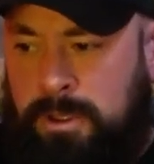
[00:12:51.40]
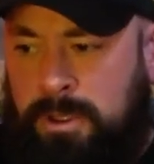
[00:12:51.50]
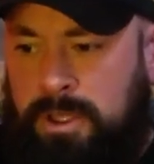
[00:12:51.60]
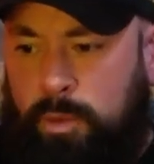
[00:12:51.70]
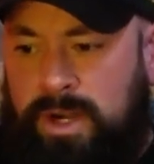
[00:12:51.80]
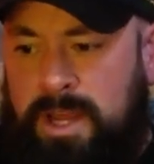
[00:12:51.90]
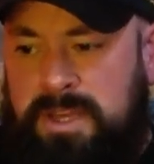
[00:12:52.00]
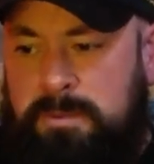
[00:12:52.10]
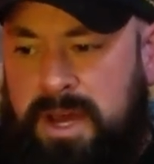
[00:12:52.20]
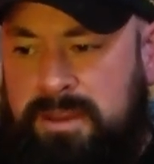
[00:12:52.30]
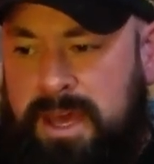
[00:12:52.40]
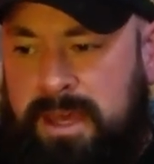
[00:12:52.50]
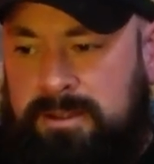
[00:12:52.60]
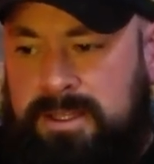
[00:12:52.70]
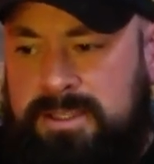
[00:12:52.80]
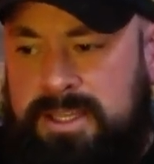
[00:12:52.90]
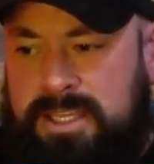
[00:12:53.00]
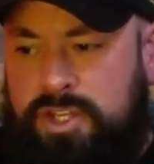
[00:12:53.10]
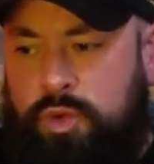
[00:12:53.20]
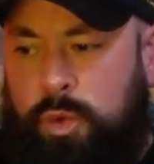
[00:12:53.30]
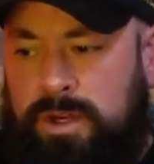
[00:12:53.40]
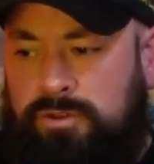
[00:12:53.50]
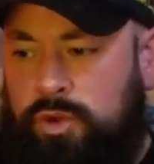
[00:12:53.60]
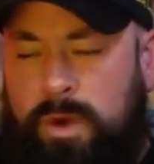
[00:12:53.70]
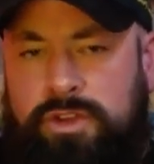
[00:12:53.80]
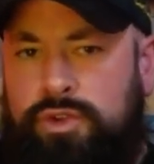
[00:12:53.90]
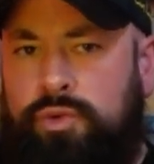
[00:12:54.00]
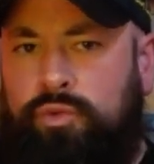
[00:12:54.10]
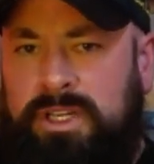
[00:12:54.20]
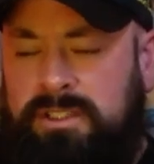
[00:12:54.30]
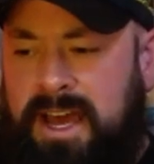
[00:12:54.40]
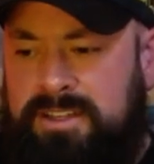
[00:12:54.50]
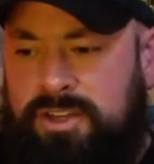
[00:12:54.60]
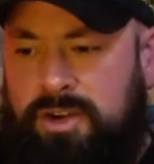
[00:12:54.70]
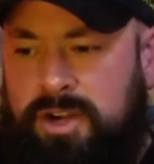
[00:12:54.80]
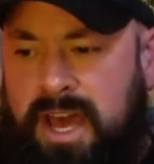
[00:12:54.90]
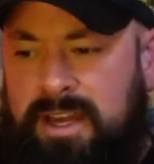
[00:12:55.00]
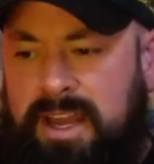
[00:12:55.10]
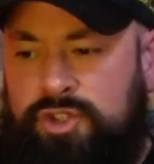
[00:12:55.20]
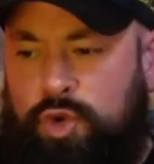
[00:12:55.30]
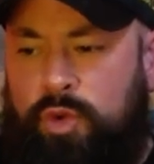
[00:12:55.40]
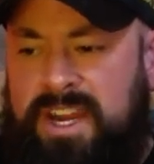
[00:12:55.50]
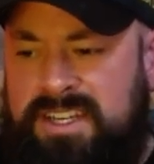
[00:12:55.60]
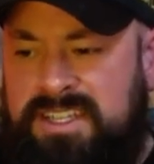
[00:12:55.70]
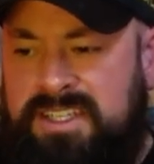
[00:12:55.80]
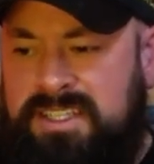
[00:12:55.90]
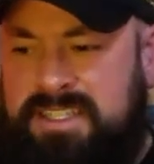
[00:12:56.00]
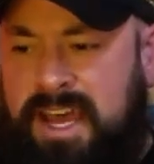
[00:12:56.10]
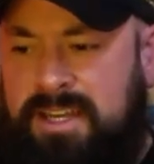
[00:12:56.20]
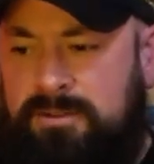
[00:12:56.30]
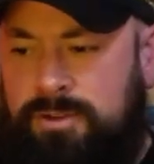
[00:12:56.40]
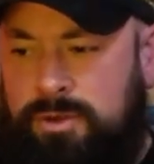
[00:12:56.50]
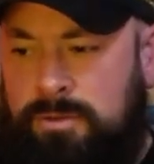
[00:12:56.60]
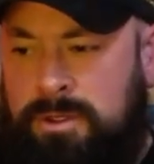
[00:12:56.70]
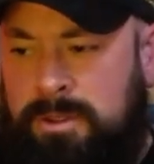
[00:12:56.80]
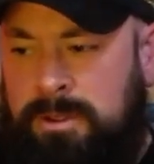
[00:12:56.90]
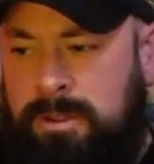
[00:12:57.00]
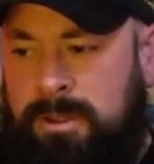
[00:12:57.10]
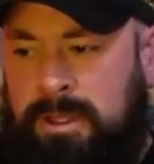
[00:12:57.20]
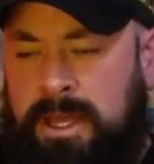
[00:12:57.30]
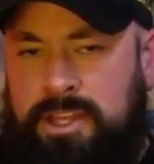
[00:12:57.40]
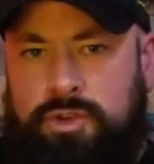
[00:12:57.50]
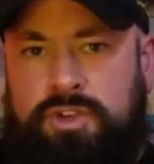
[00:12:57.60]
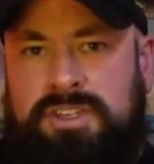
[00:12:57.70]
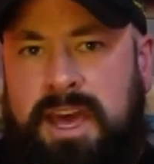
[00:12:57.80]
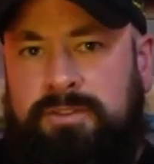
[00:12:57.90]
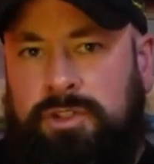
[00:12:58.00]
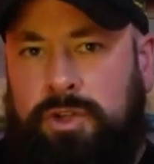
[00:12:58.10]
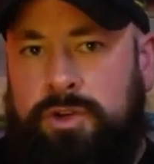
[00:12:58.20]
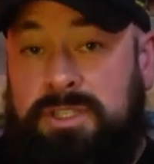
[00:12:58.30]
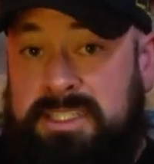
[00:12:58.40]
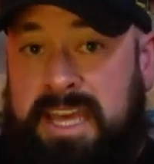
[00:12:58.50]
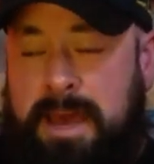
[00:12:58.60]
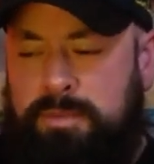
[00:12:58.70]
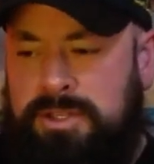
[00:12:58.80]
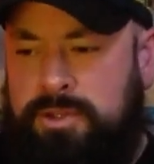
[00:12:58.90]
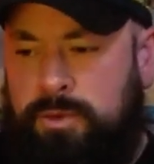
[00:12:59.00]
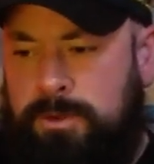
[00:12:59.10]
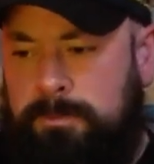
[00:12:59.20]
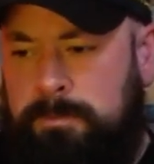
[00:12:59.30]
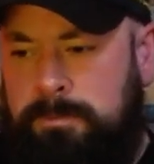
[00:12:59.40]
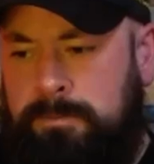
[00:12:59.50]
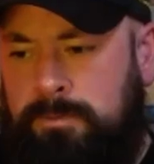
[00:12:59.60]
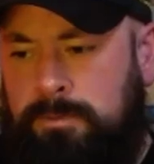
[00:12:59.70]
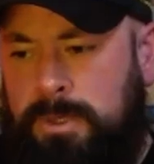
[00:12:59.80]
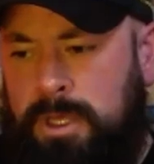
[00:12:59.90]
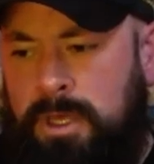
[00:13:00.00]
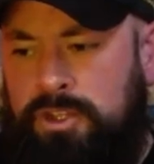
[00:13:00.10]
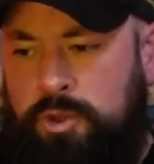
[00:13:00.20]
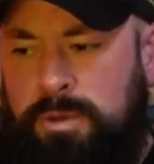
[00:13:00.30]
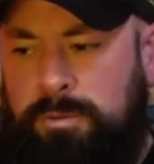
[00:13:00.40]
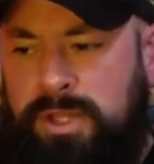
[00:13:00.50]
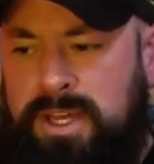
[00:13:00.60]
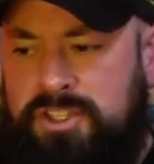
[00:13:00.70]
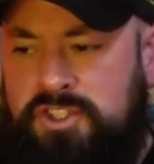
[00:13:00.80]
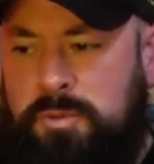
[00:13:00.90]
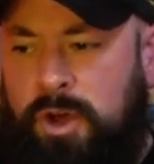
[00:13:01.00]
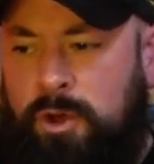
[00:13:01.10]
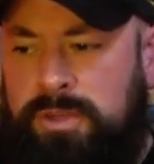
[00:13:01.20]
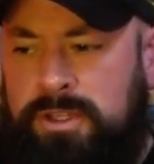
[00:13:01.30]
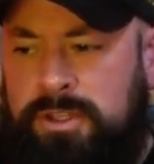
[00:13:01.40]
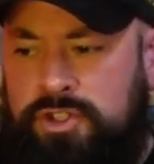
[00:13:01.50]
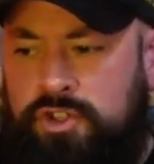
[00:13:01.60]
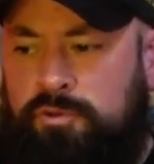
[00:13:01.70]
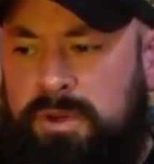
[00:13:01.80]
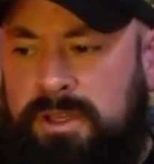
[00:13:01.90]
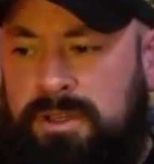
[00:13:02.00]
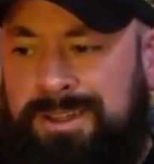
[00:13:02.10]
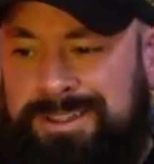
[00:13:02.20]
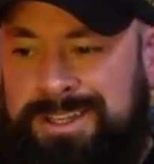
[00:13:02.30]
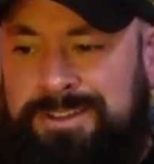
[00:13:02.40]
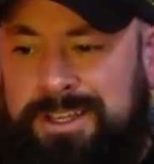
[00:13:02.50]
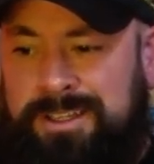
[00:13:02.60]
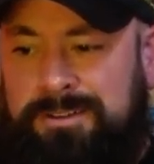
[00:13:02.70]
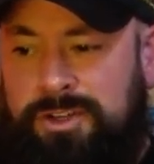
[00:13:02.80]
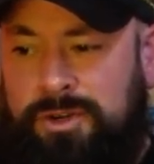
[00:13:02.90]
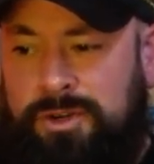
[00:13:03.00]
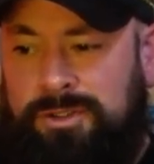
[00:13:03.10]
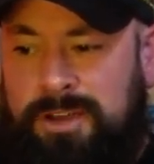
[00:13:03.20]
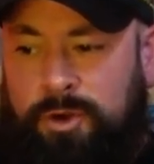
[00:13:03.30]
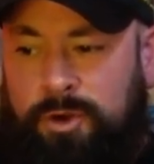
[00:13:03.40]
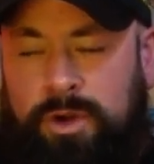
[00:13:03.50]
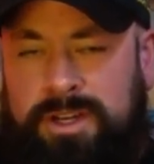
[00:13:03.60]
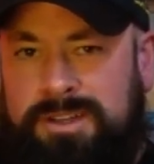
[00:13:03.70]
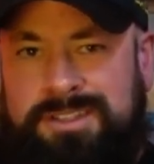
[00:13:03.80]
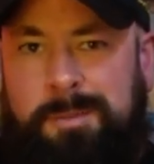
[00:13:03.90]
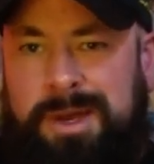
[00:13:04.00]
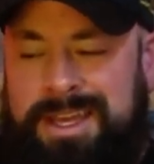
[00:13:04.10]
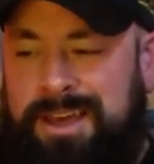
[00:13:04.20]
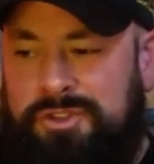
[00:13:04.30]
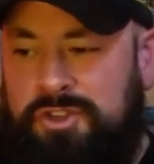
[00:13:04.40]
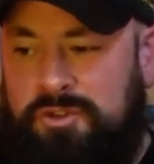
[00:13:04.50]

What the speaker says: And what I mean by that is that each one of you, whether you realize it or not, has greatness inside of you, and you just haven't learned to tap into it. You've been playing small because you've been living your life according to somebody else's